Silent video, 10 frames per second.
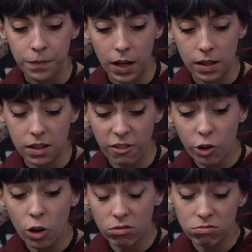and they've
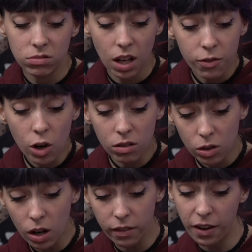got
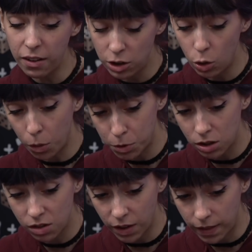quite a fair few
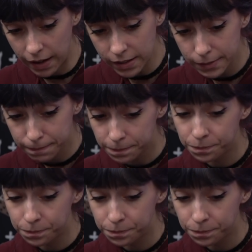options for things.